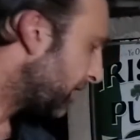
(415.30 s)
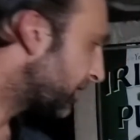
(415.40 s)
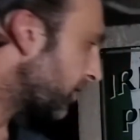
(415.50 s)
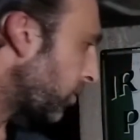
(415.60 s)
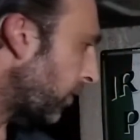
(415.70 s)

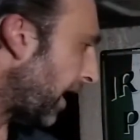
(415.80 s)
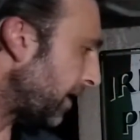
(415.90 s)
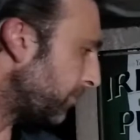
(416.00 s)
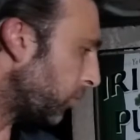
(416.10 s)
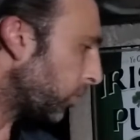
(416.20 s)
So
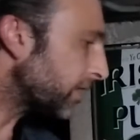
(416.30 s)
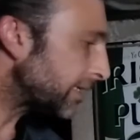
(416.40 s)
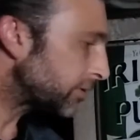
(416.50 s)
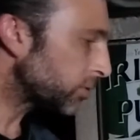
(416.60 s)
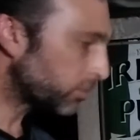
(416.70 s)
um,
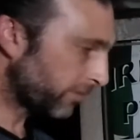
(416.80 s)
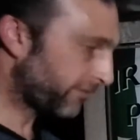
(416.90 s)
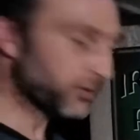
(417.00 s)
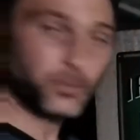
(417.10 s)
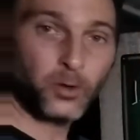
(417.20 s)
what I'll
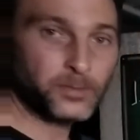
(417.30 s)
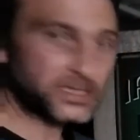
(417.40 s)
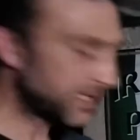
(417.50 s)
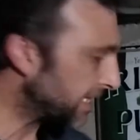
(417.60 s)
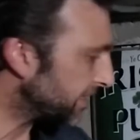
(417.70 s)
do for the
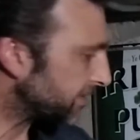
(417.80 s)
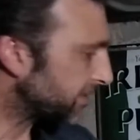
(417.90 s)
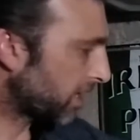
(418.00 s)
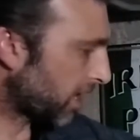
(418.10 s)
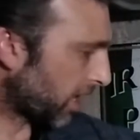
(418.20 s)
moment
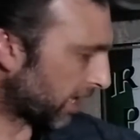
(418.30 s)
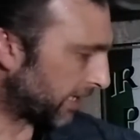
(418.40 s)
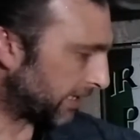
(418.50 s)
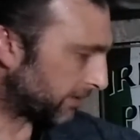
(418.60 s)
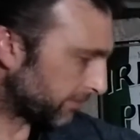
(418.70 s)
is
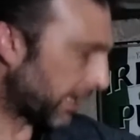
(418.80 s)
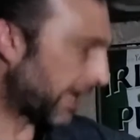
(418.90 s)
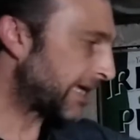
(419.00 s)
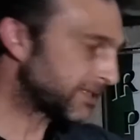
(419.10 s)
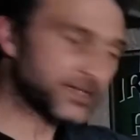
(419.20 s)
I'll
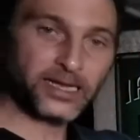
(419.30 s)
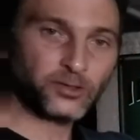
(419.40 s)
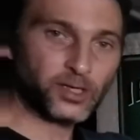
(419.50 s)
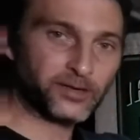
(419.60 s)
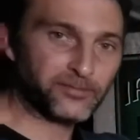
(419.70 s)

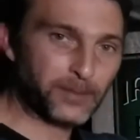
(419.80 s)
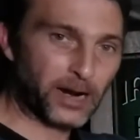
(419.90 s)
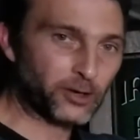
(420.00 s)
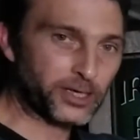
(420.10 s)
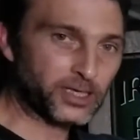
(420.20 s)
exit out of
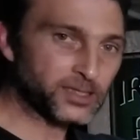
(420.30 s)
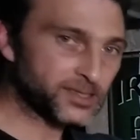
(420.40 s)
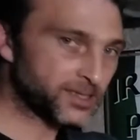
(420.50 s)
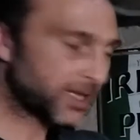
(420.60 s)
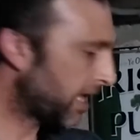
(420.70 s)

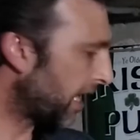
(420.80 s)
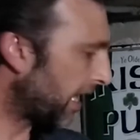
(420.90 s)
ParaDOS